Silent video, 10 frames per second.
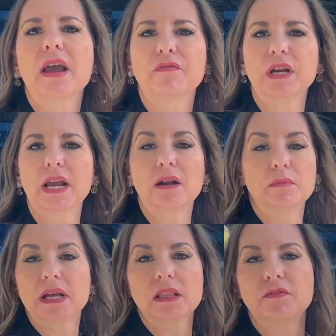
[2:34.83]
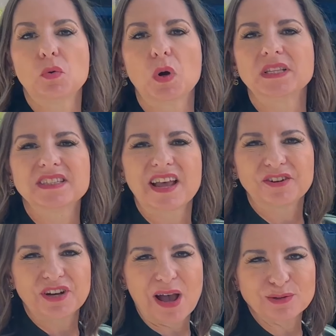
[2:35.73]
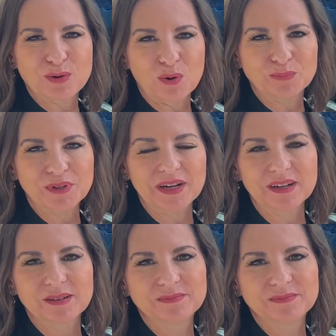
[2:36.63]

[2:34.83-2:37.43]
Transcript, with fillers: every night on my level one standard household plug.